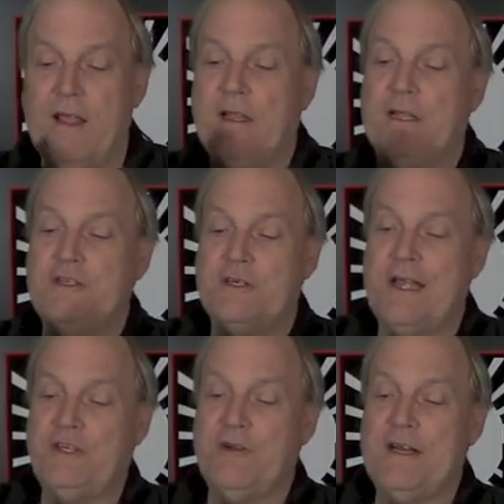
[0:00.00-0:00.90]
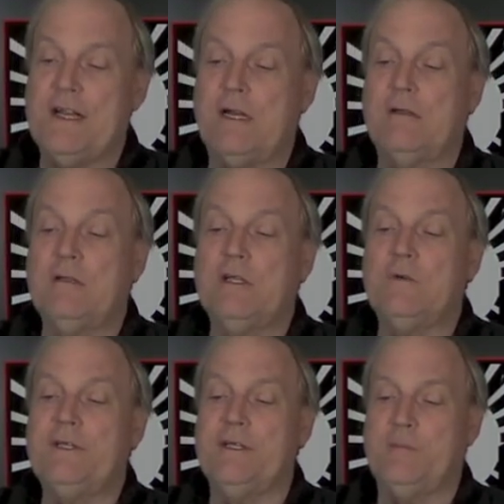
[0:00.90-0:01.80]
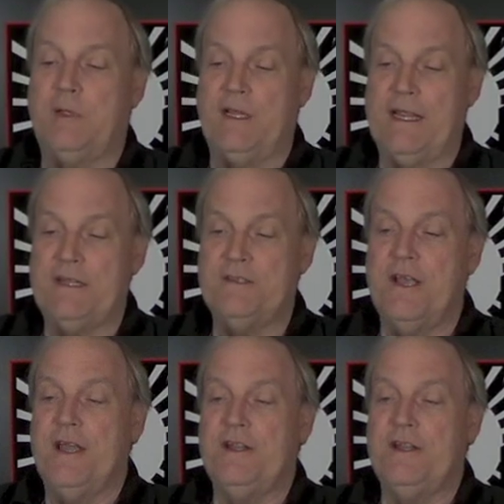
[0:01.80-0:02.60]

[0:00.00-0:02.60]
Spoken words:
Because you're not trying to glue it in place,